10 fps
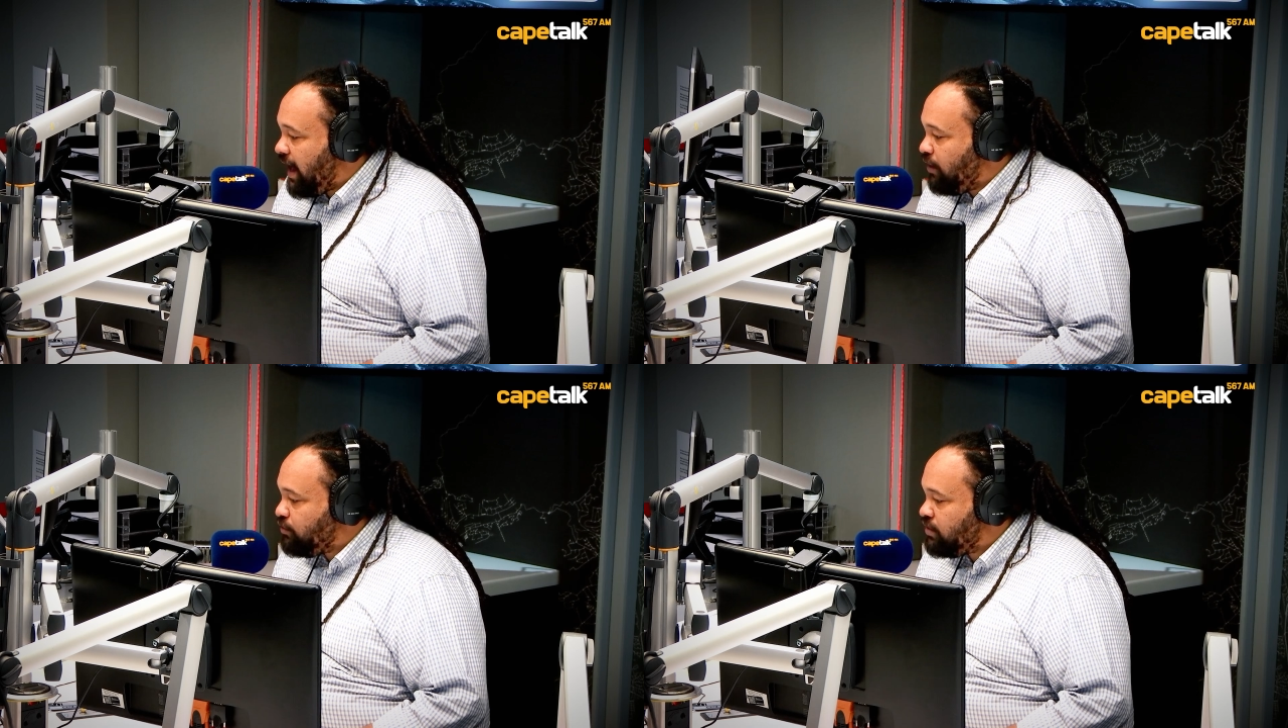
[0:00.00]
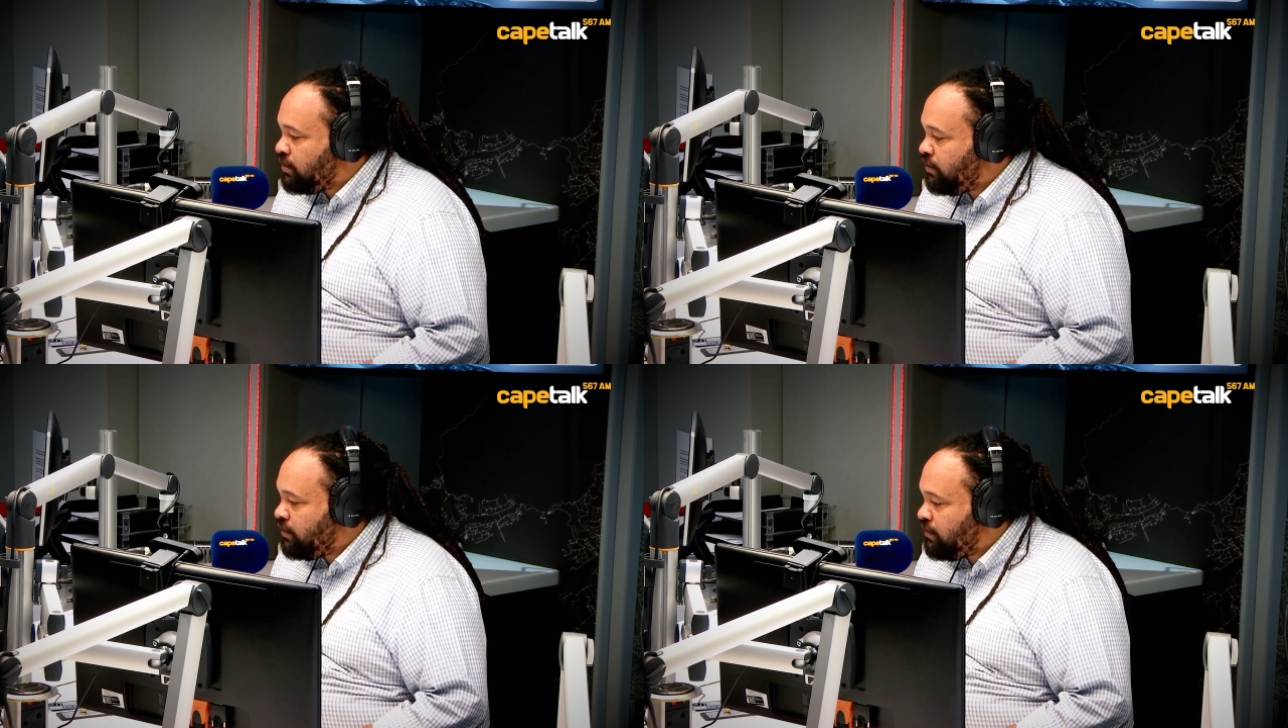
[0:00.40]
out
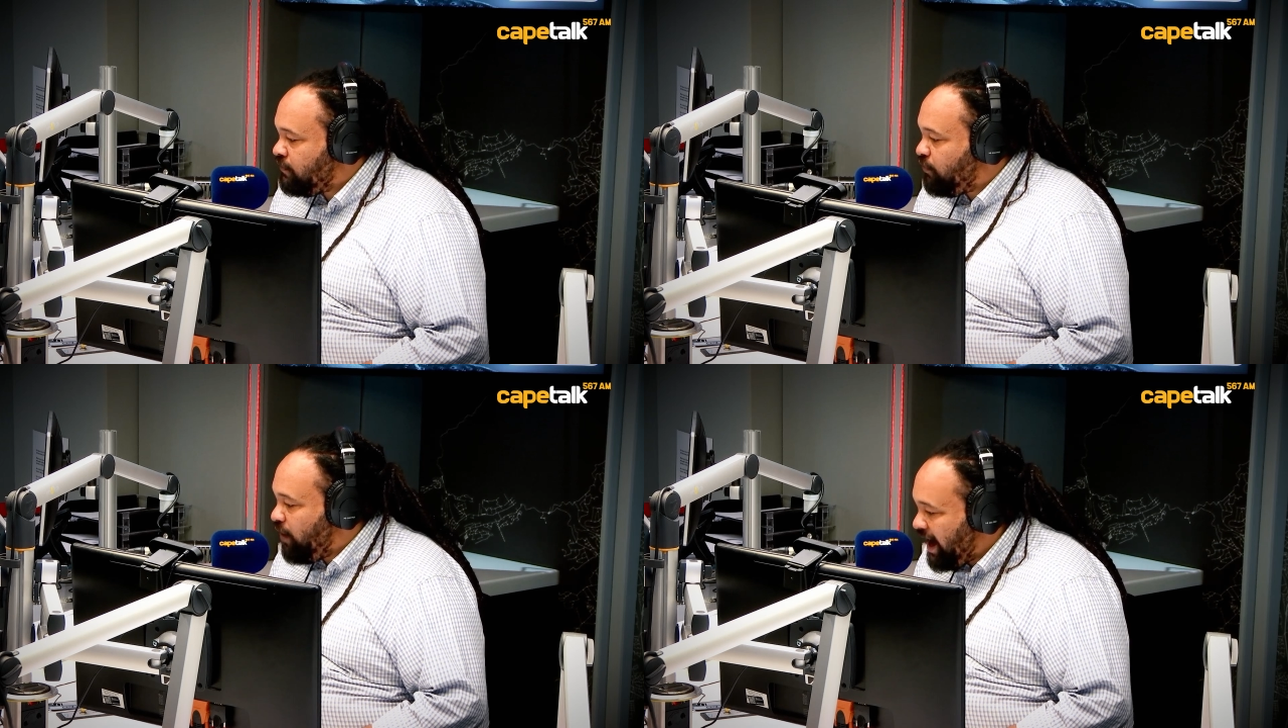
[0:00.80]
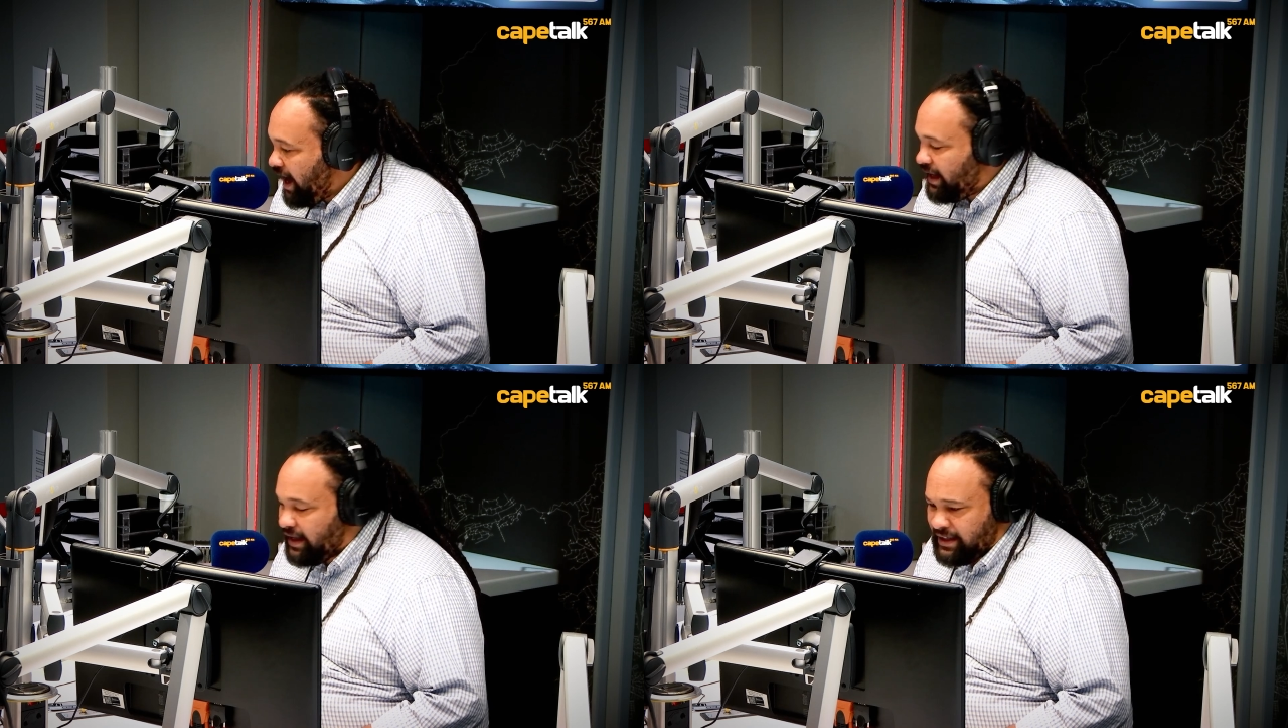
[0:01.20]
for
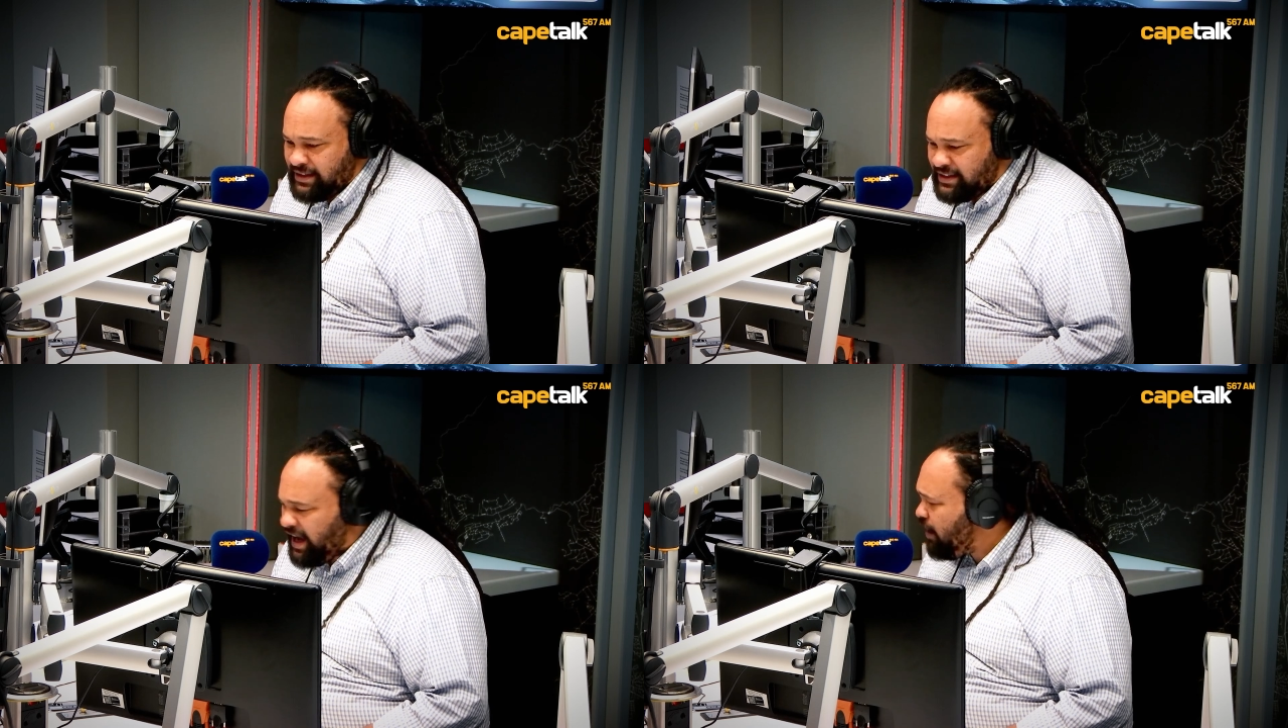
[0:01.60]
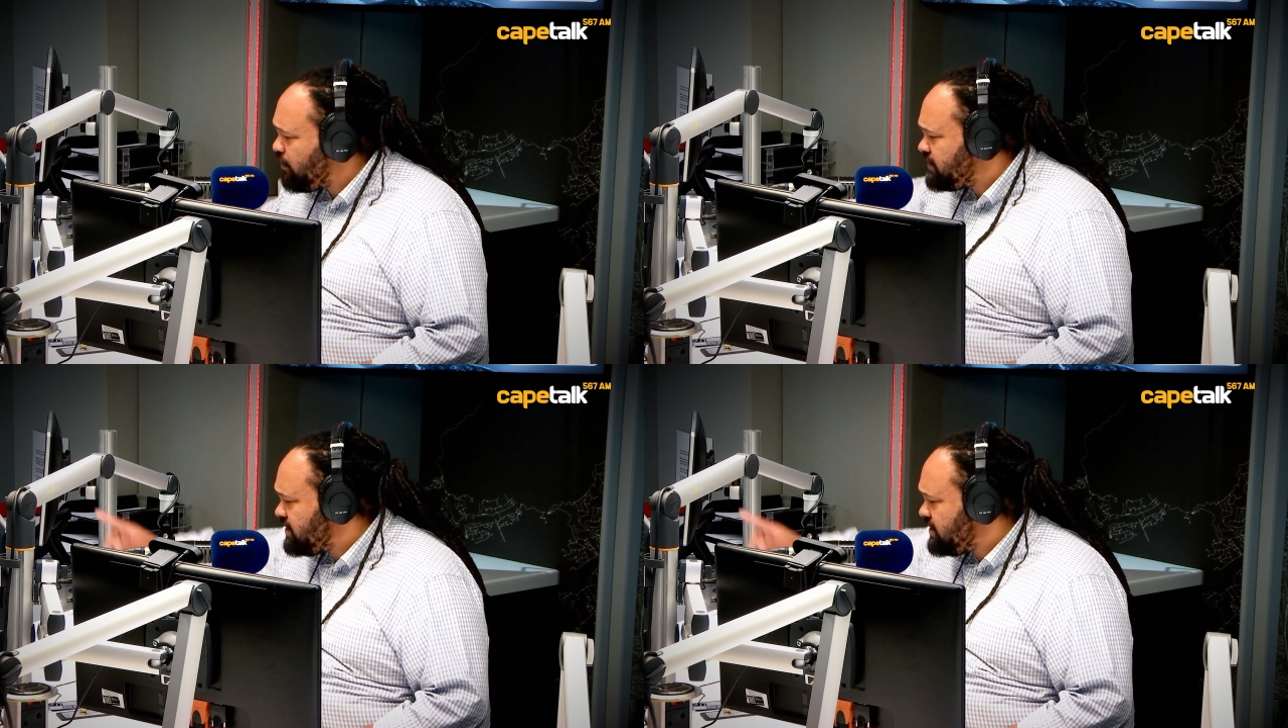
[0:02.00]
higher tariffs.